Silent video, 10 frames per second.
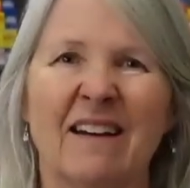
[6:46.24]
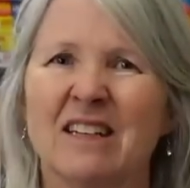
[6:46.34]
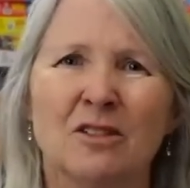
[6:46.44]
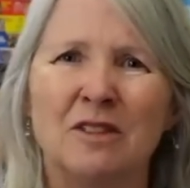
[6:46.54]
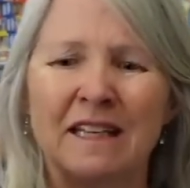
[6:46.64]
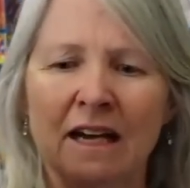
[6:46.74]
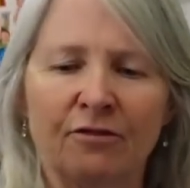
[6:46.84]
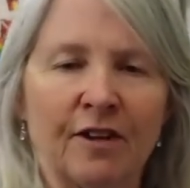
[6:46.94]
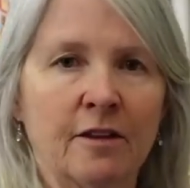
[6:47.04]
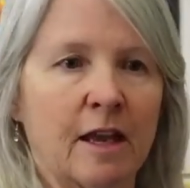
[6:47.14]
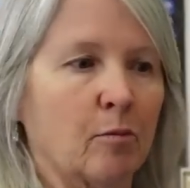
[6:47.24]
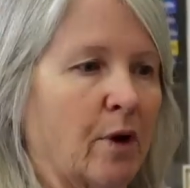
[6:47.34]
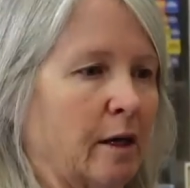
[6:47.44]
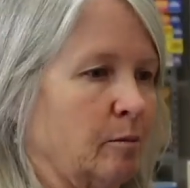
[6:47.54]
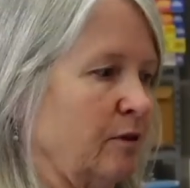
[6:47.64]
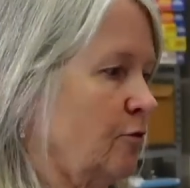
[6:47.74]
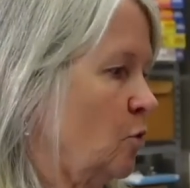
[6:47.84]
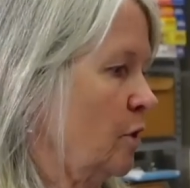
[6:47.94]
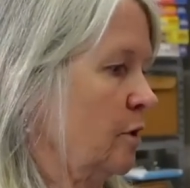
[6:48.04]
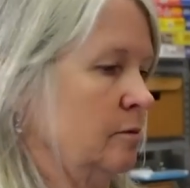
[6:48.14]
don't think I found that brand
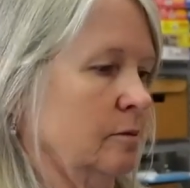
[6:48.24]
before.